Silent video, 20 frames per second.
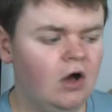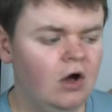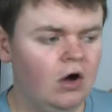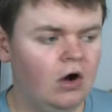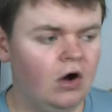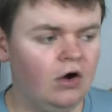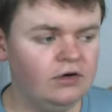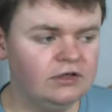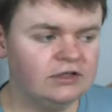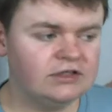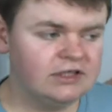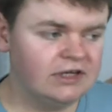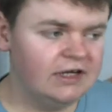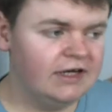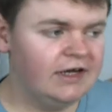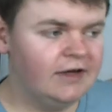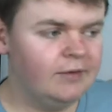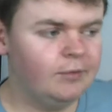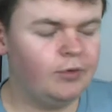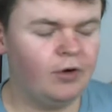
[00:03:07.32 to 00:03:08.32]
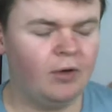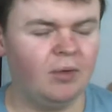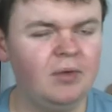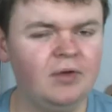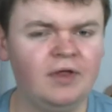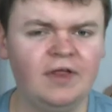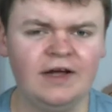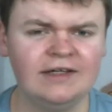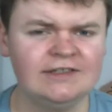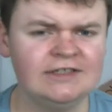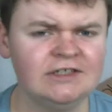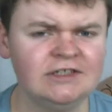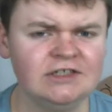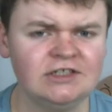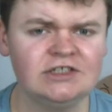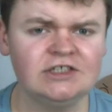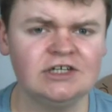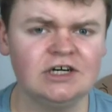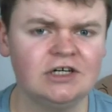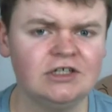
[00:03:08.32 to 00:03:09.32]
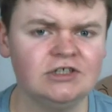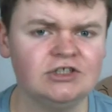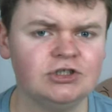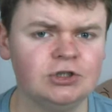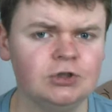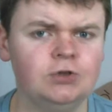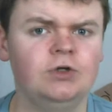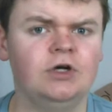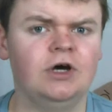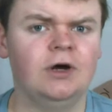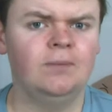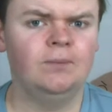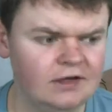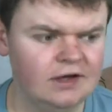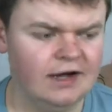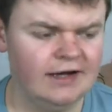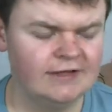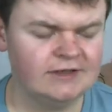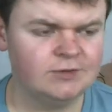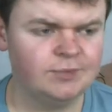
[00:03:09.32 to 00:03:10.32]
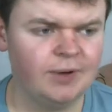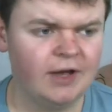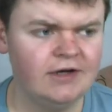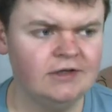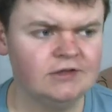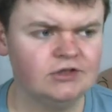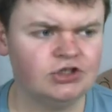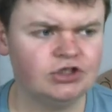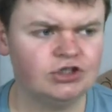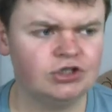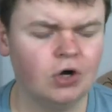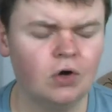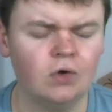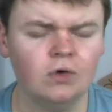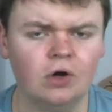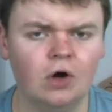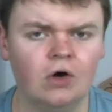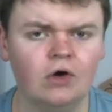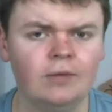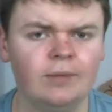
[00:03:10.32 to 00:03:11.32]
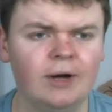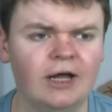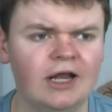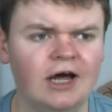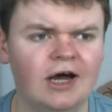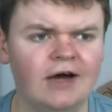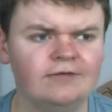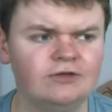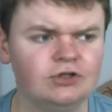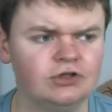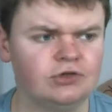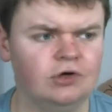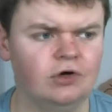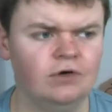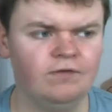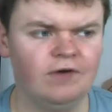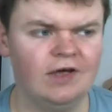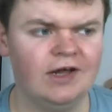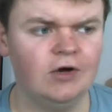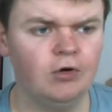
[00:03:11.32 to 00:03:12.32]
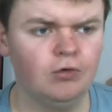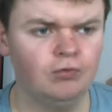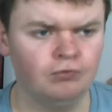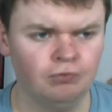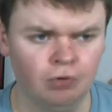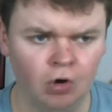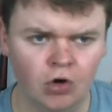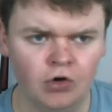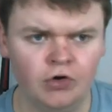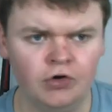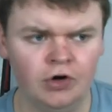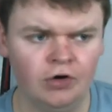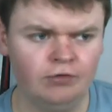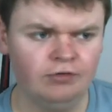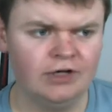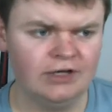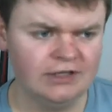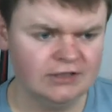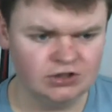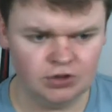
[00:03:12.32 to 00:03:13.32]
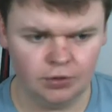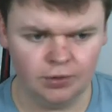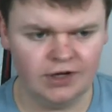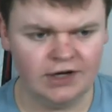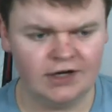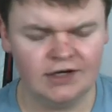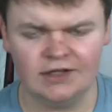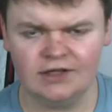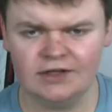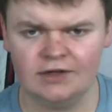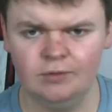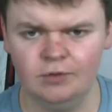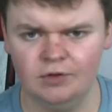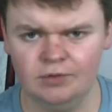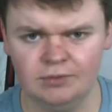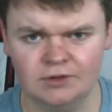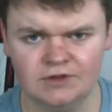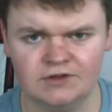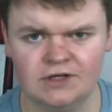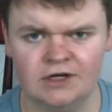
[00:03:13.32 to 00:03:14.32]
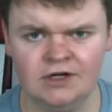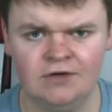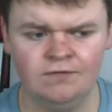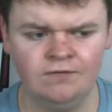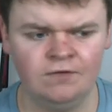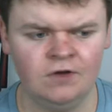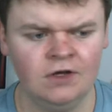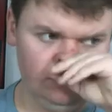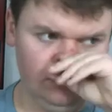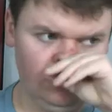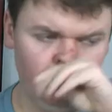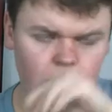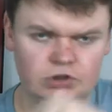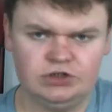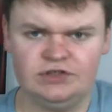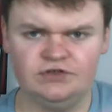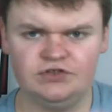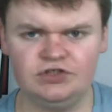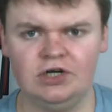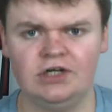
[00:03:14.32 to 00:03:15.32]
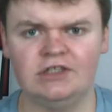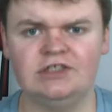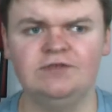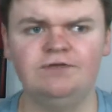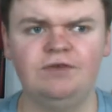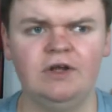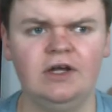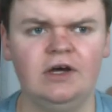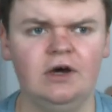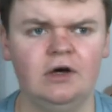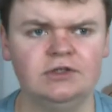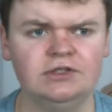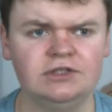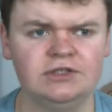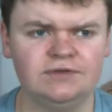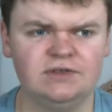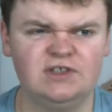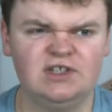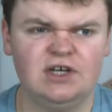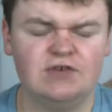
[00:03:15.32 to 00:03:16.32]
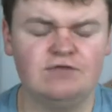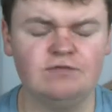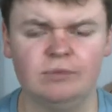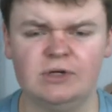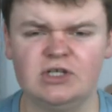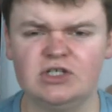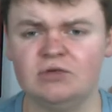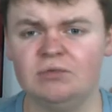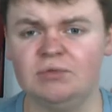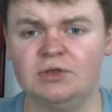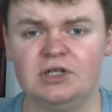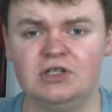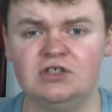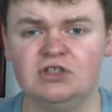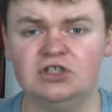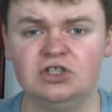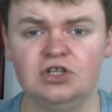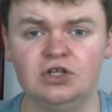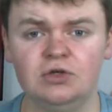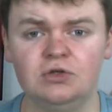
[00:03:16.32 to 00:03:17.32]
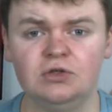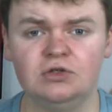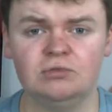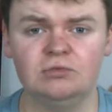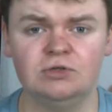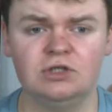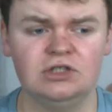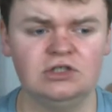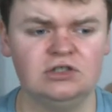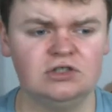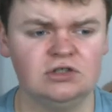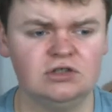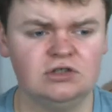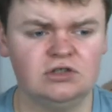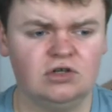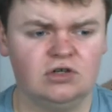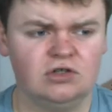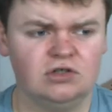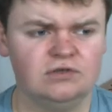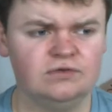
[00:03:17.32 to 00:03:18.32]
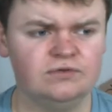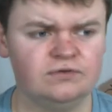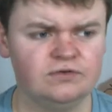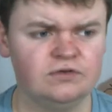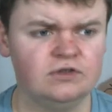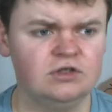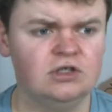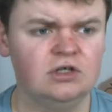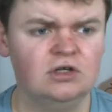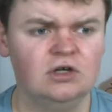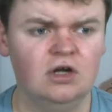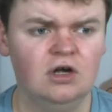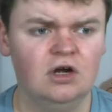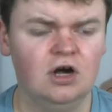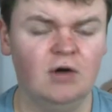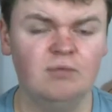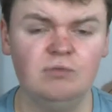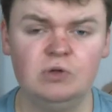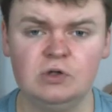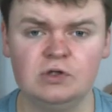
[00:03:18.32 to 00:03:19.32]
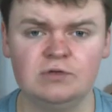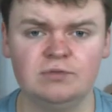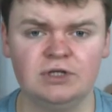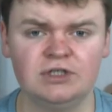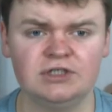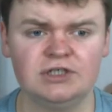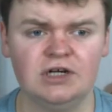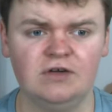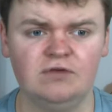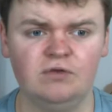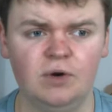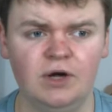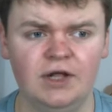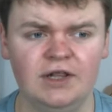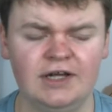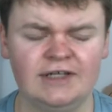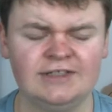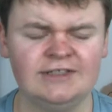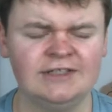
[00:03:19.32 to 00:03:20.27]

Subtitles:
Honestly, probably I didn't start sooner. I spent so long in my life just sort of in a rut, not really doing anything with myself. And once I've started videos, it's given me something to do, something to sort of amuse myself with.